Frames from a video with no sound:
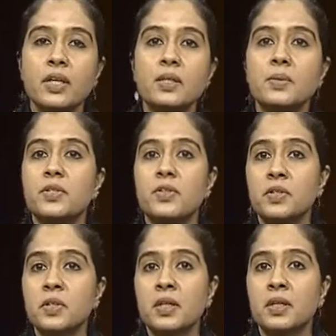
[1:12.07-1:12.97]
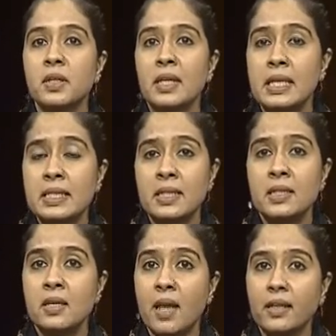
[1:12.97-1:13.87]
It's written in
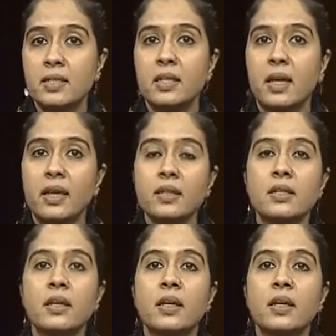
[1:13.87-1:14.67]
1898.